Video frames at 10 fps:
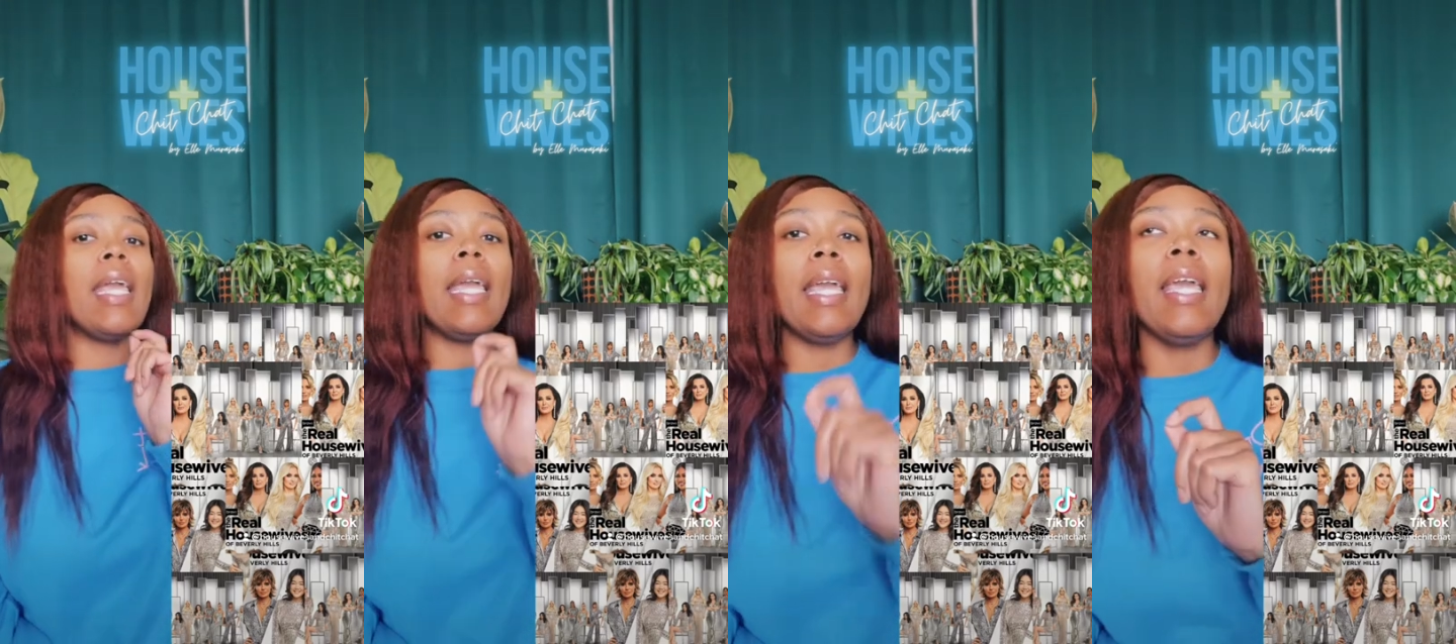
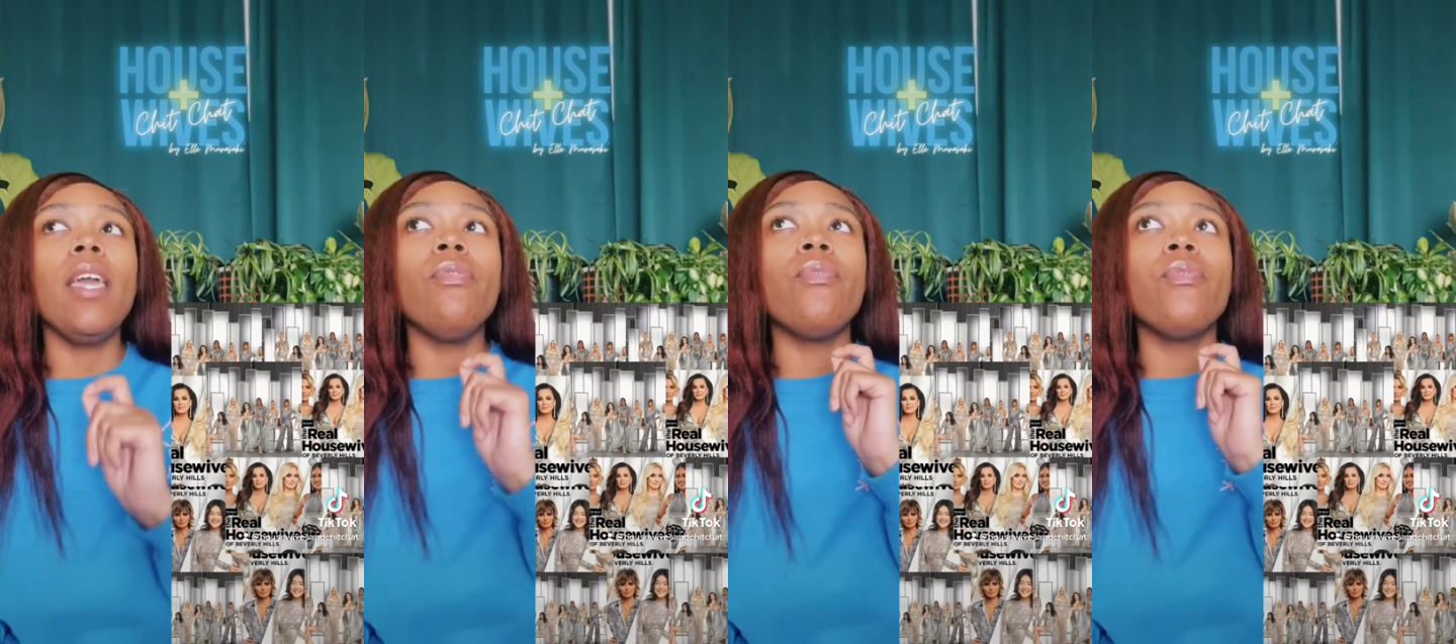
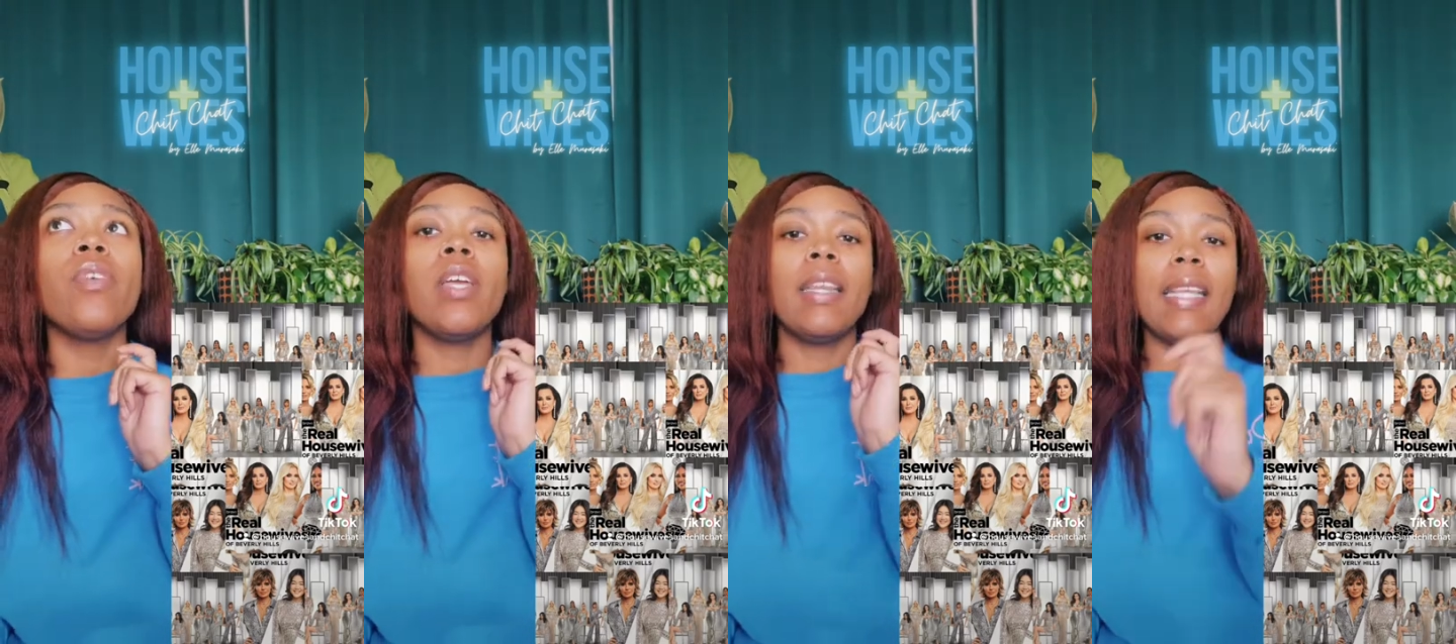If
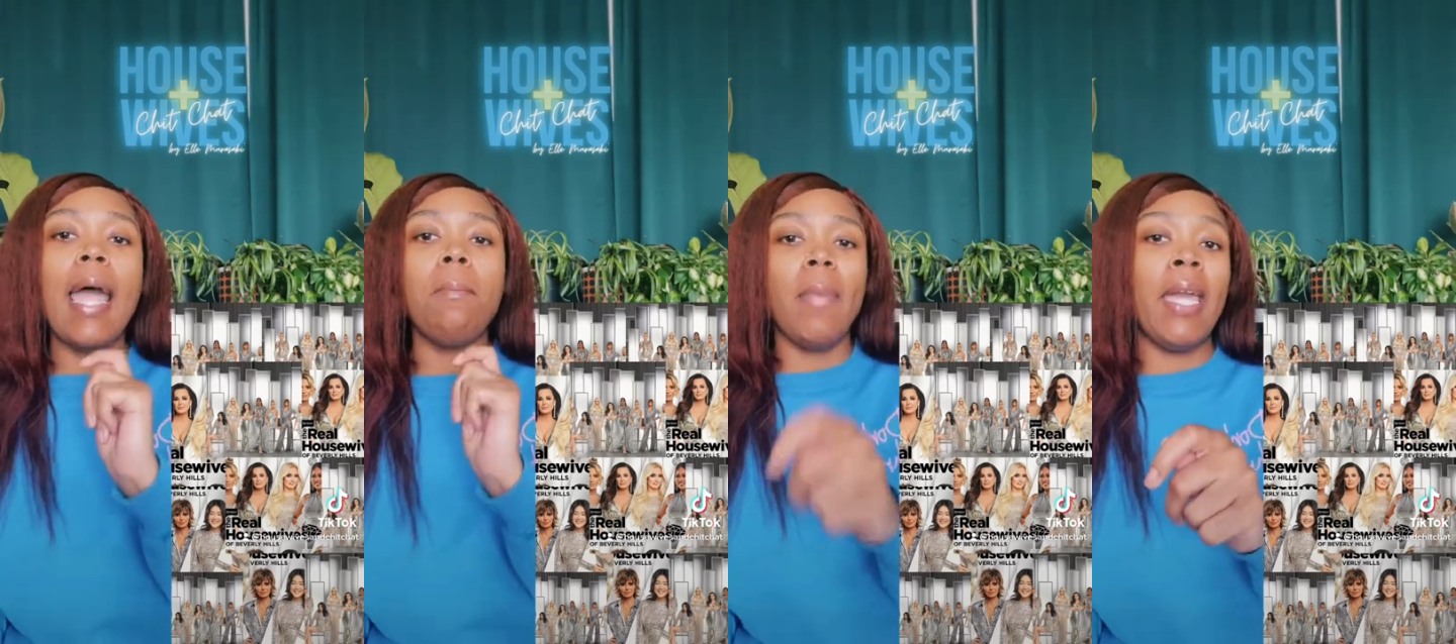
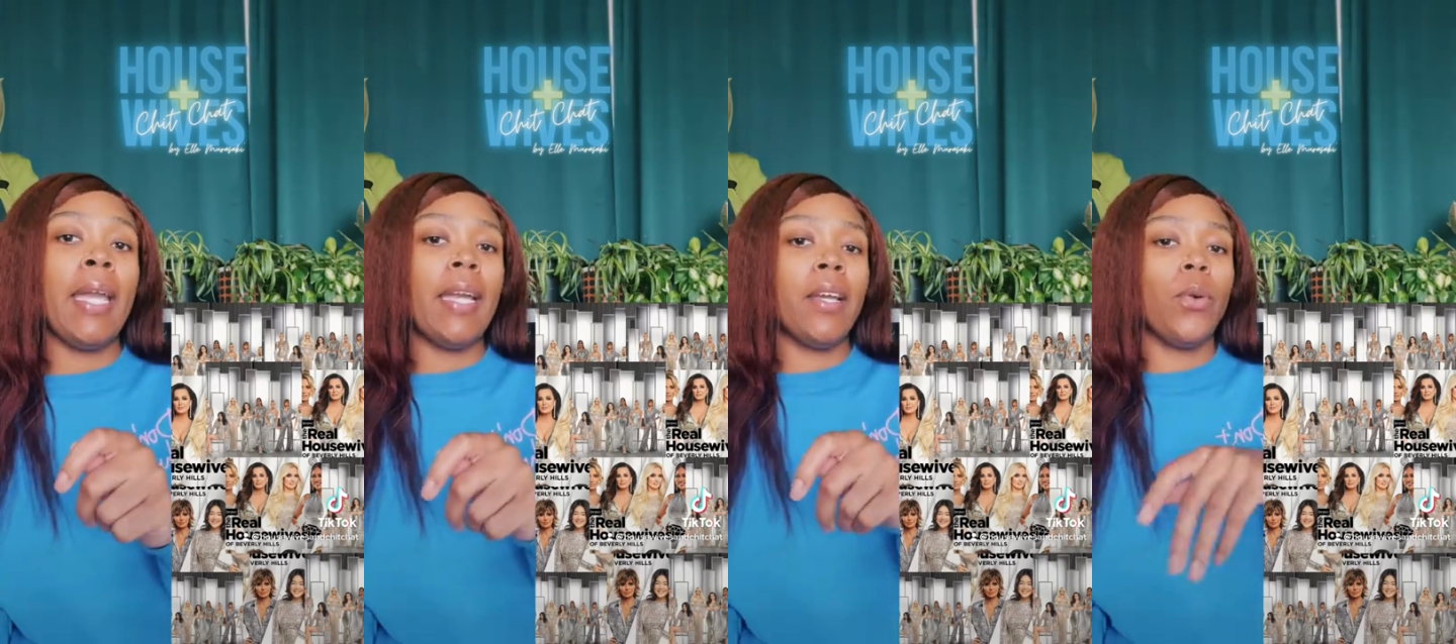that
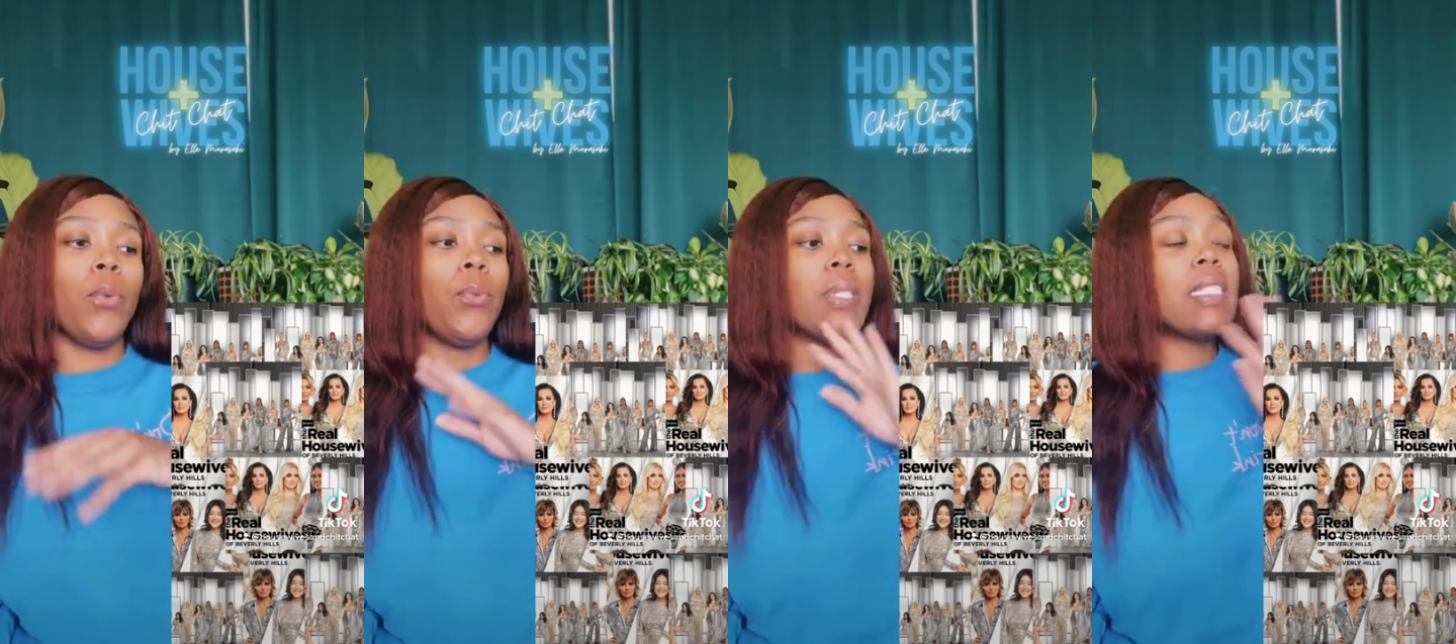man
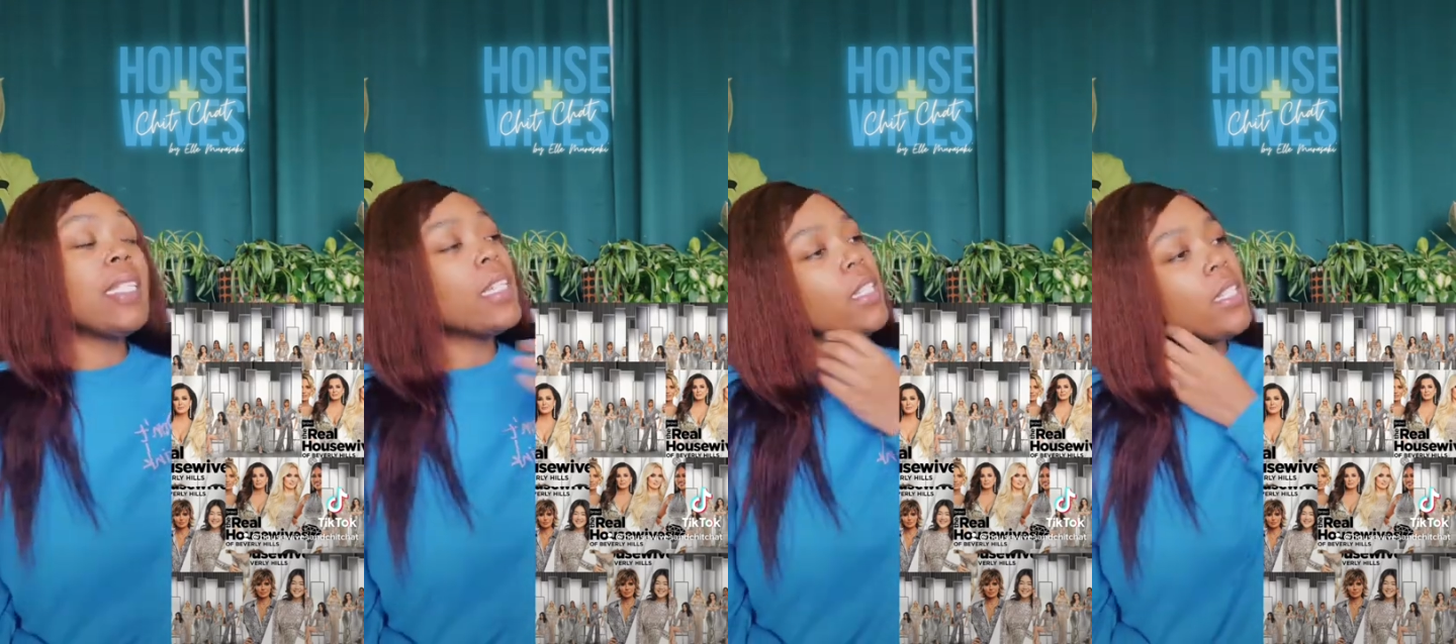was
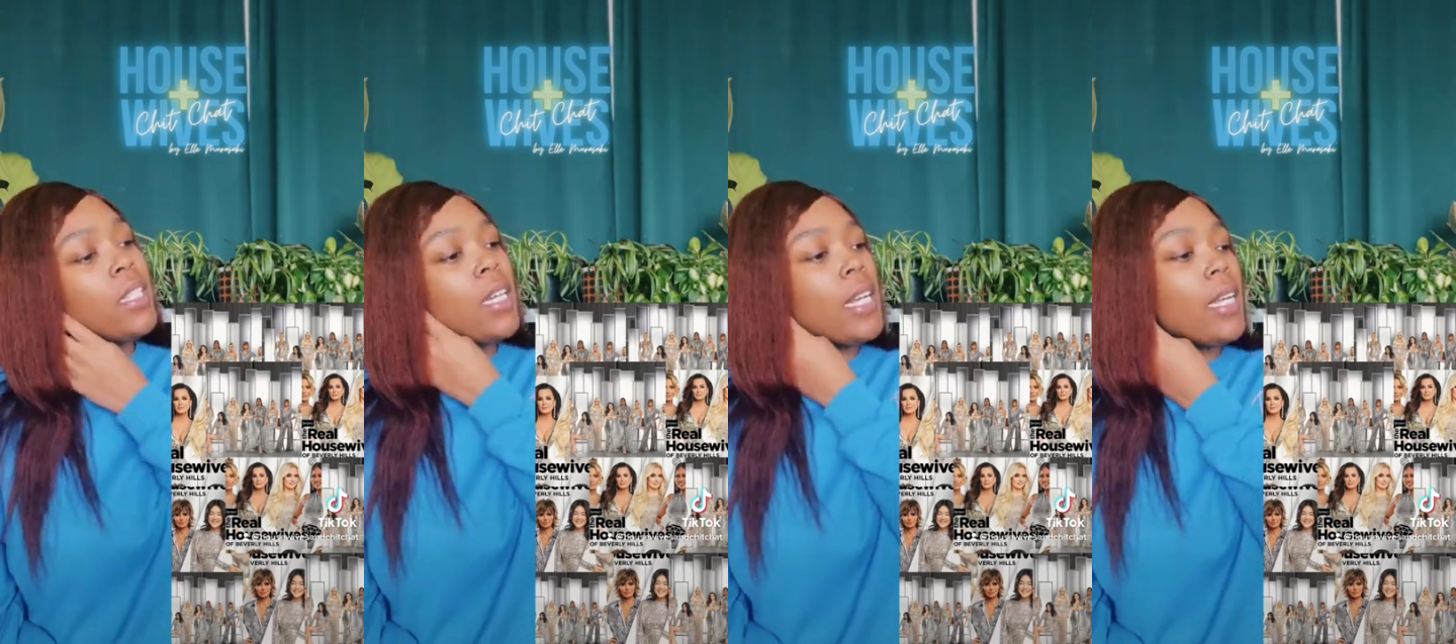stealing